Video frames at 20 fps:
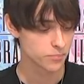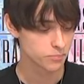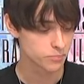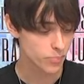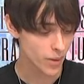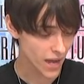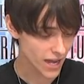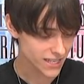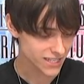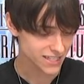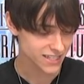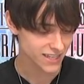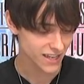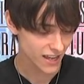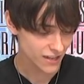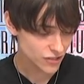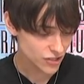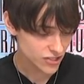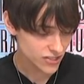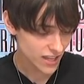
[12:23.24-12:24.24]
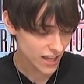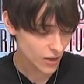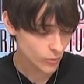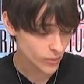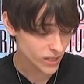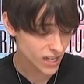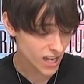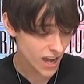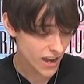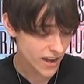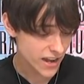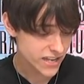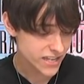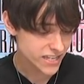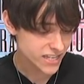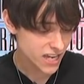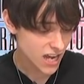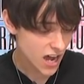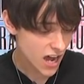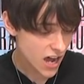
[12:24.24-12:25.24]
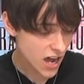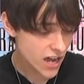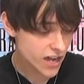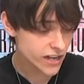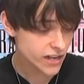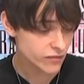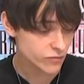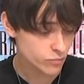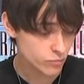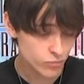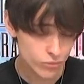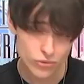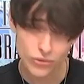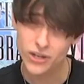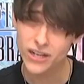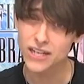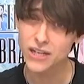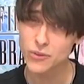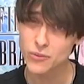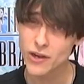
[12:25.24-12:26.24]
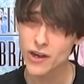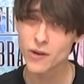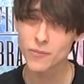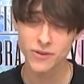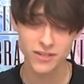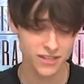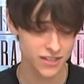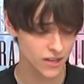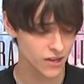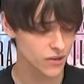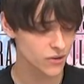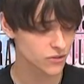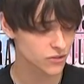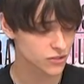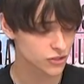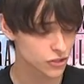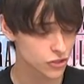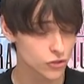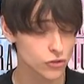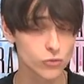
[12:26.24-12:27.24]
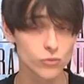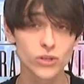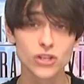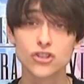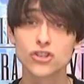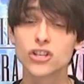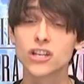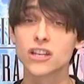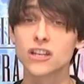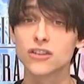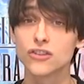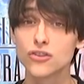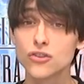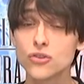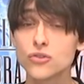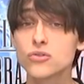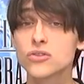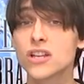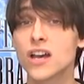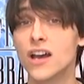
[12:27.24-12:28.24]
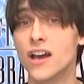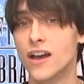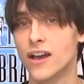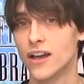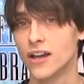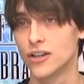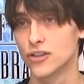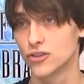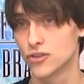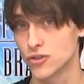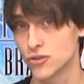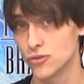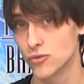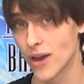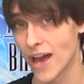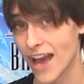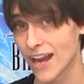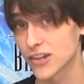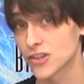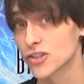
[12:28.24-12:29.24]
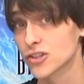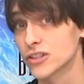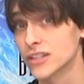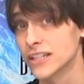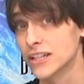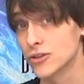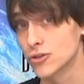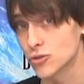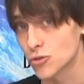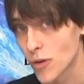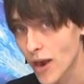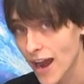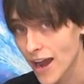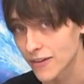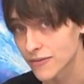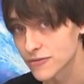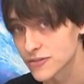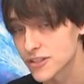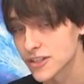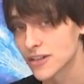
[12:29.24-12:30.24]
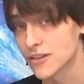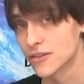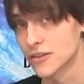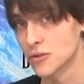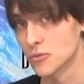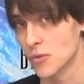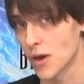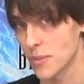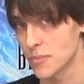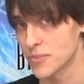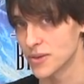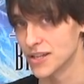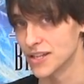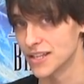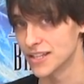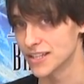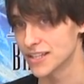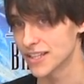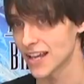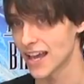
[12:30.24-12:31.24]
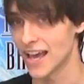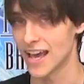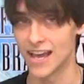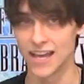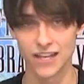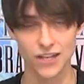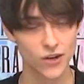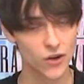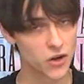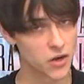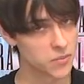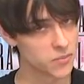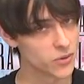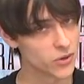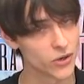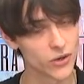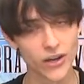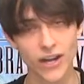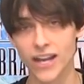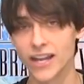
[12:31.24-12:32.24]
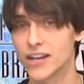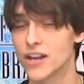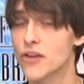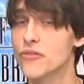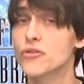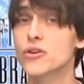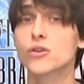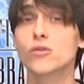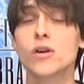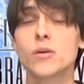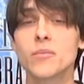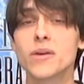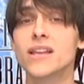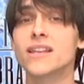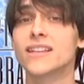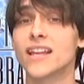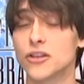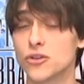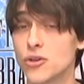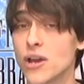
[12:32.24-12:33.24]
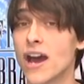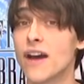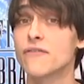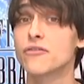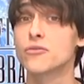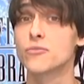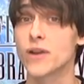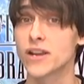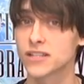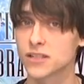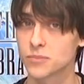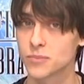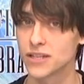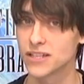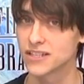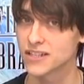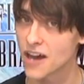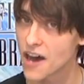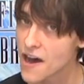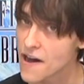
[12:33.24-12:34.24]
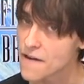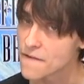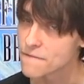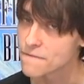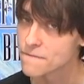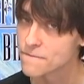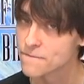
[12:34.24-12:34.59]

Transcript: But not just that, we got a ton of pretty rare materials too, which you can use to actually craft the weapons and armor and other equipment that you have the recipes of.